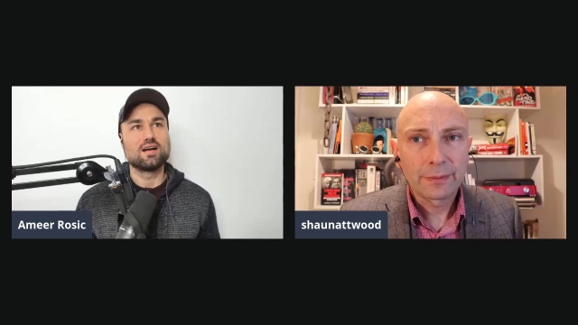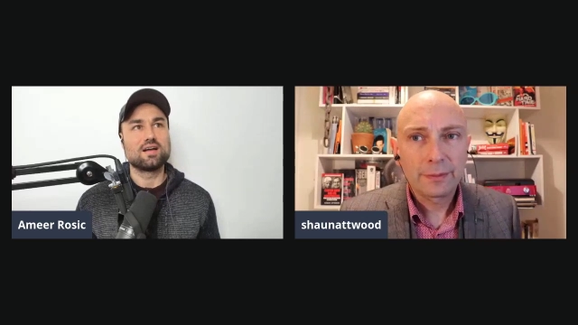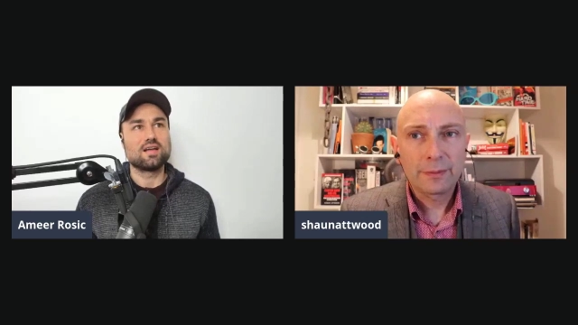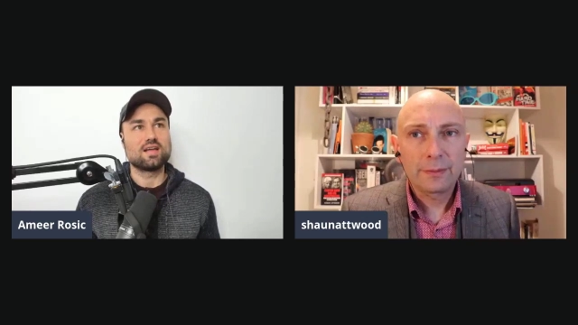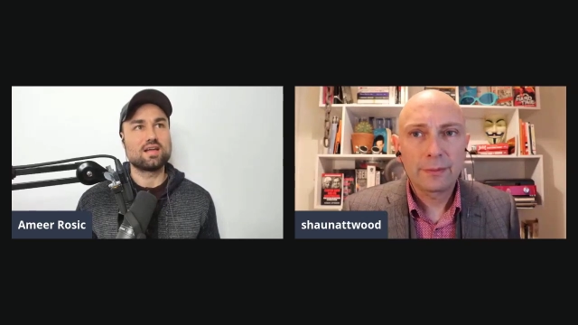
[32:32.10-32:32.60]

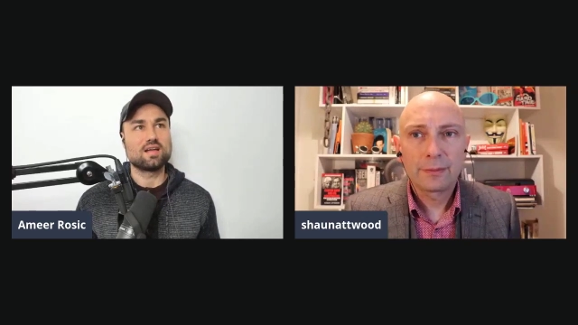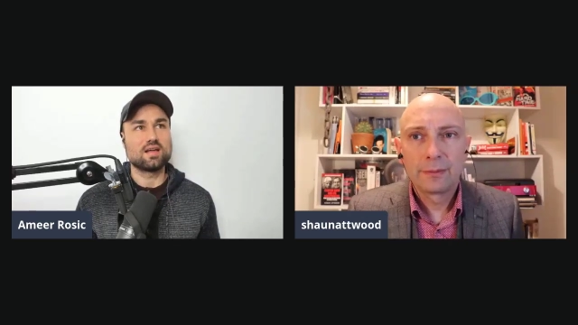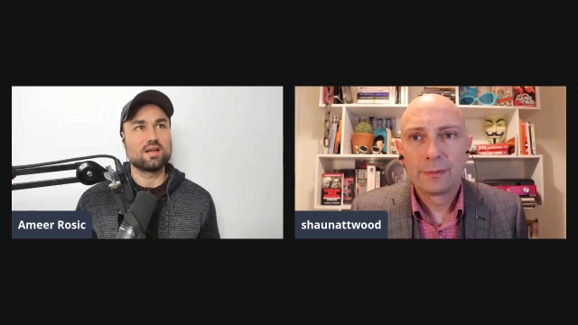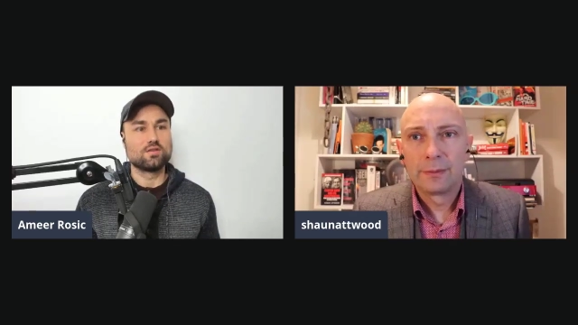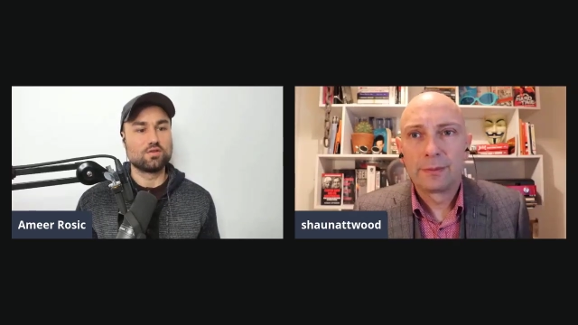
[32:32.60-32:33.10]

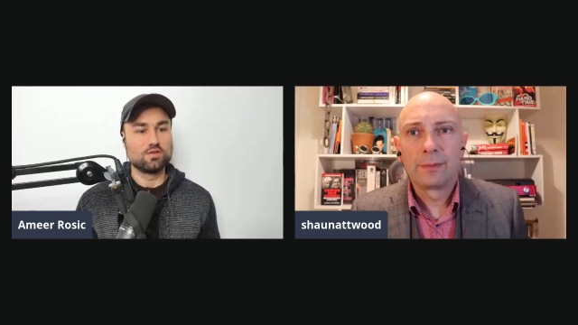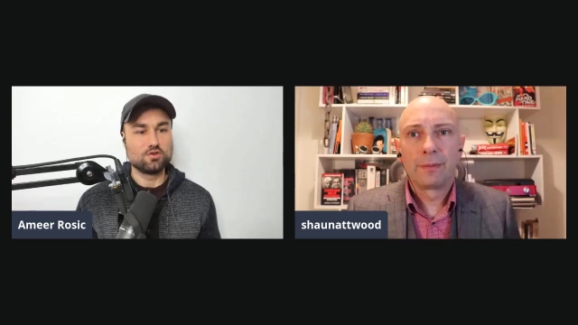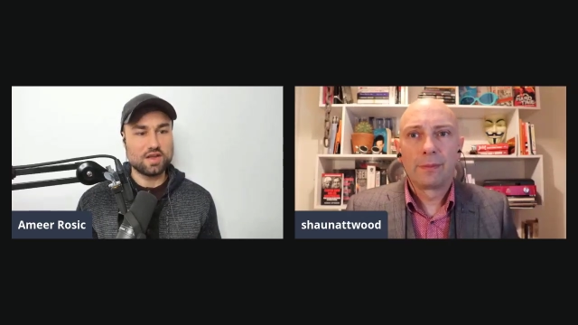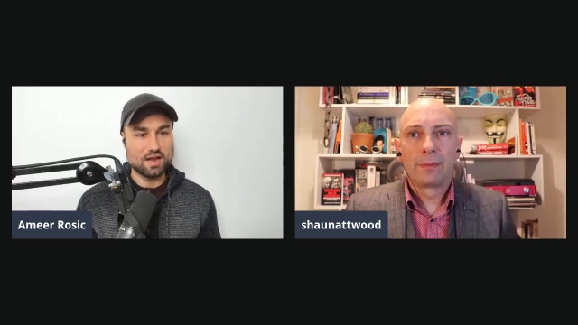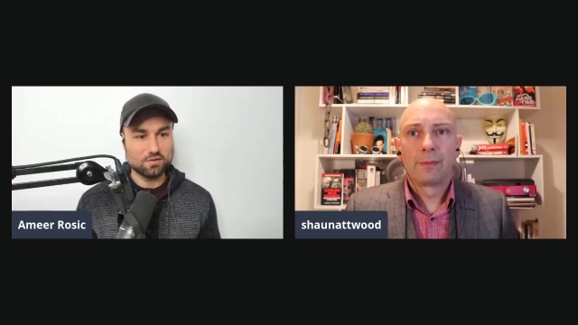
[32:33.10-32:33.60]
Speaker 1: mm-hmm. you
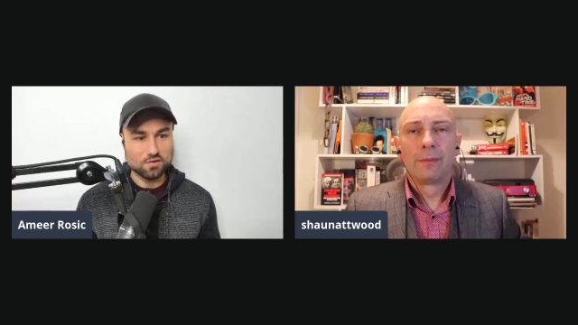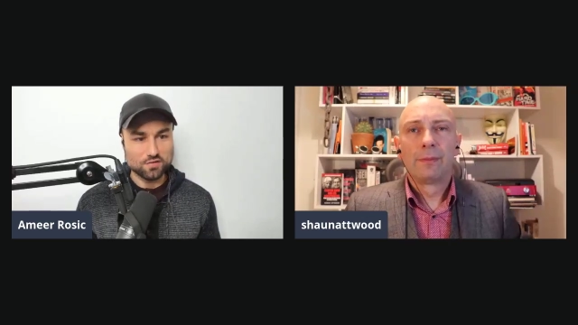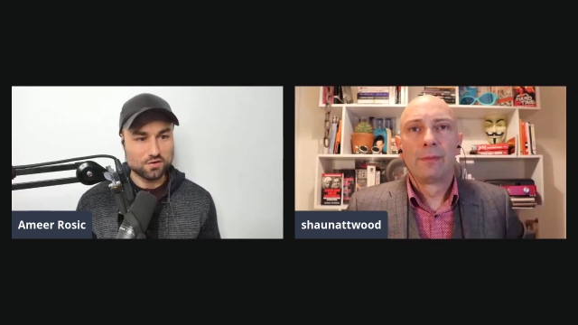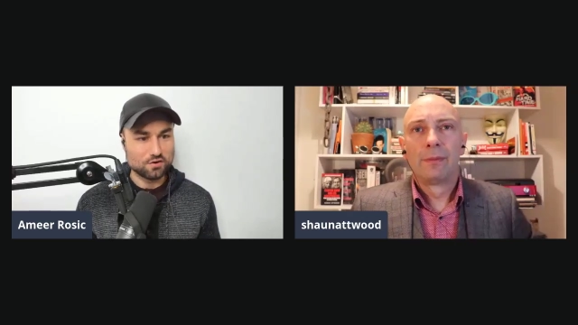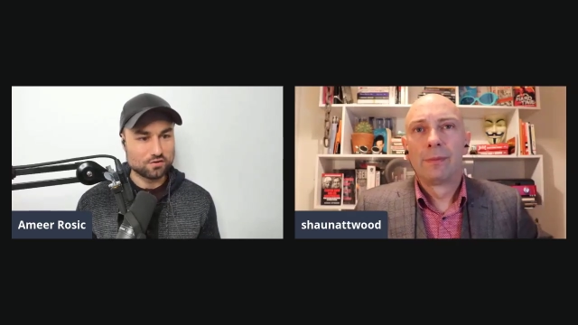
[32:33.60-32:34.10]
can't
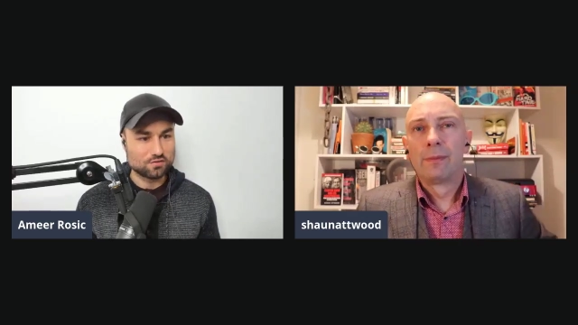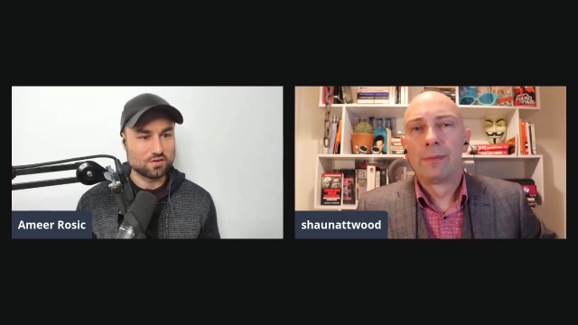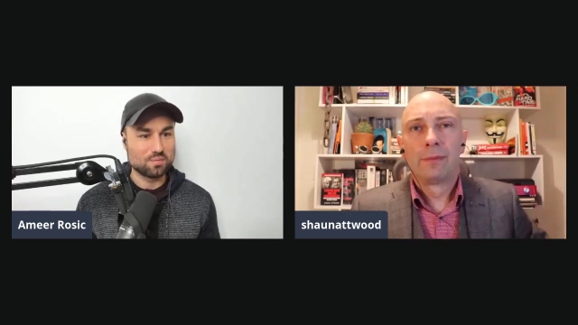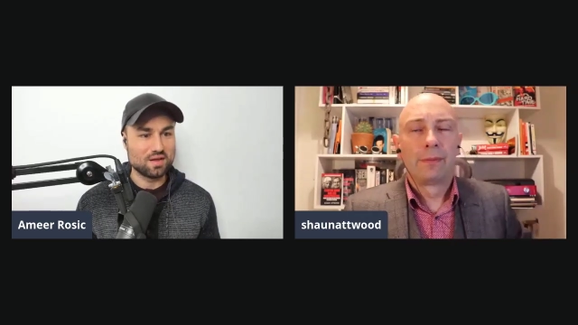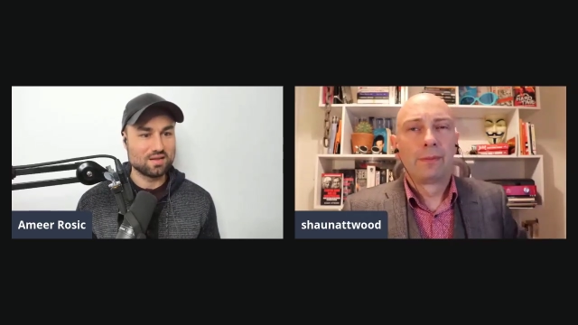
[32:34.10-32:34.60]
overdose
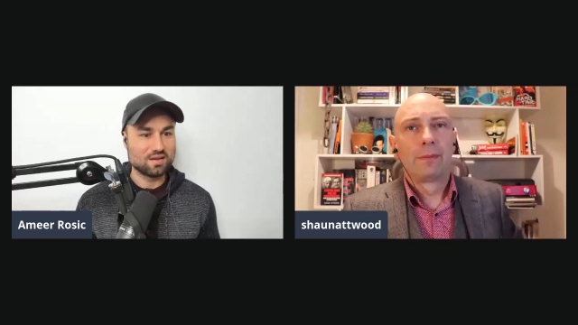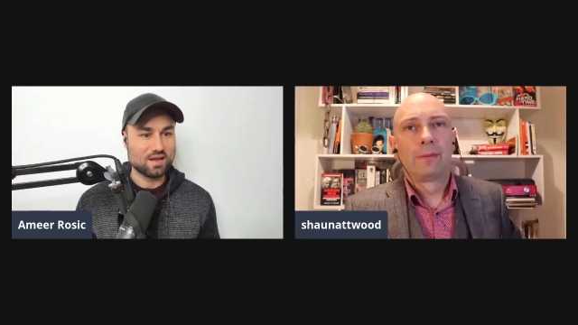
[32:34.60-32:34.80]
from it.